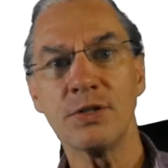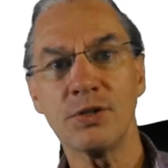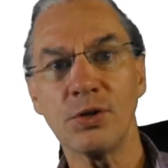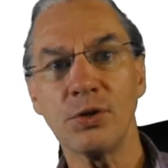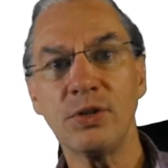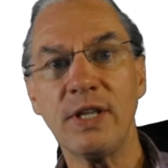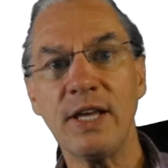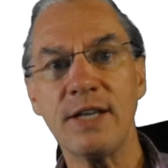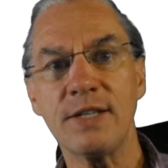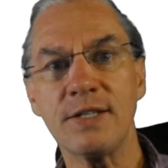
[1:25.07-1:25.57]

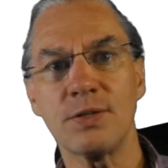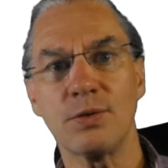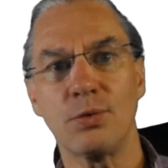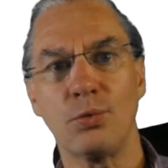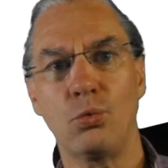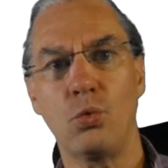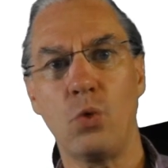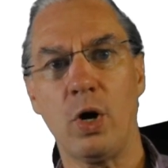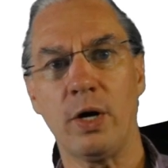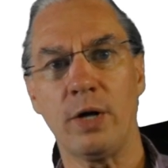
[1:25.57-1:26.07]
So this
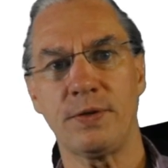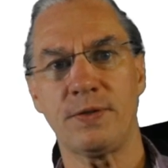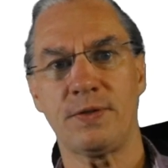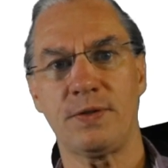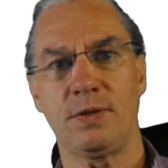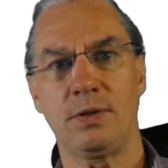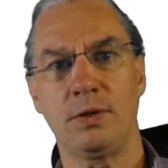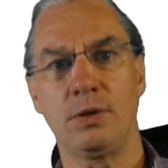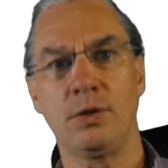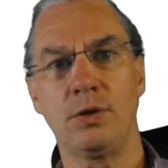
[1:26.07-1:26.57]

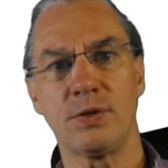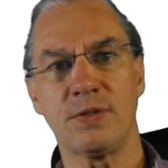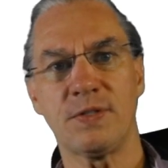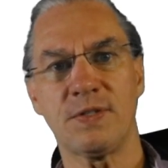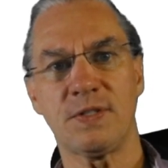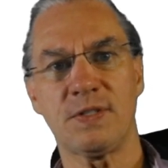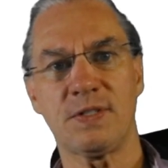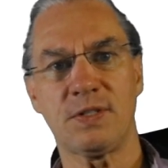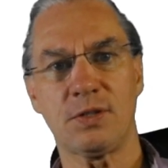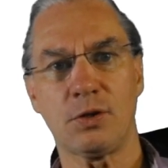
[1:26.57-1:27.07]
was the
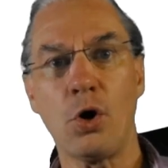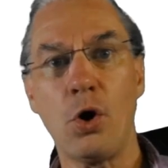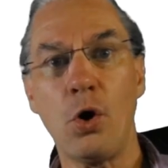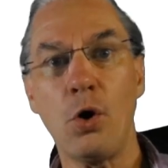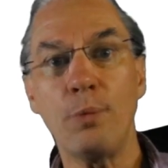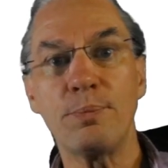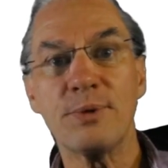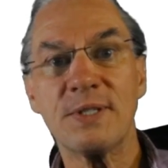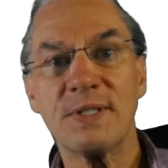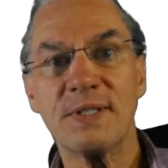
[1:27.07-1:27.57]

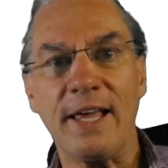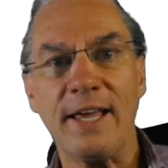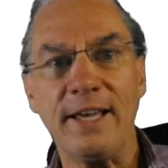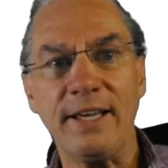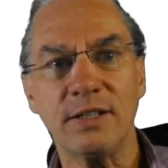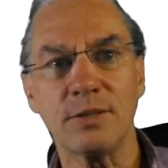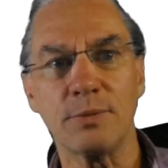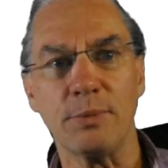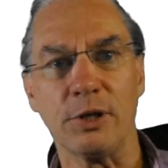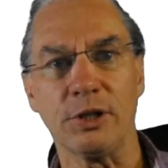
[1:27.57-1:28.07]
scope
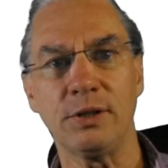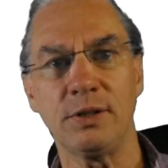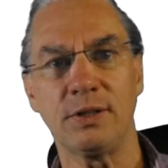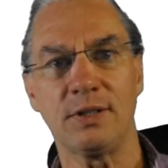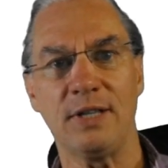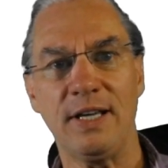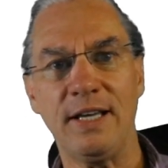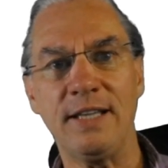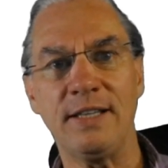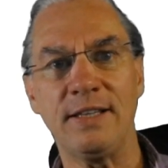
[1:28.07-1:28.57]

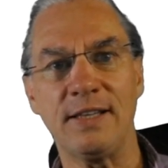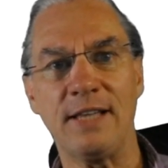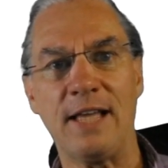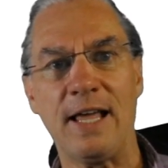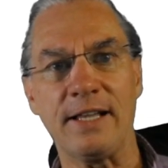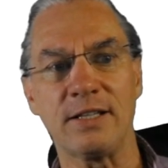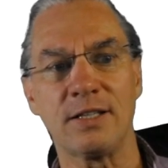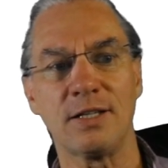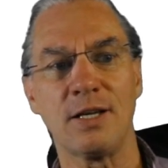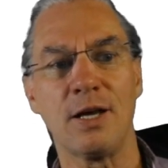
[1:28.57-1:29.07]
statement in
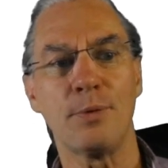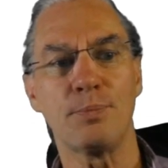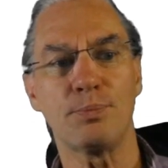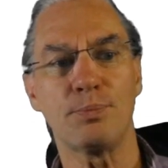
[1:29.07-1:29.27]
that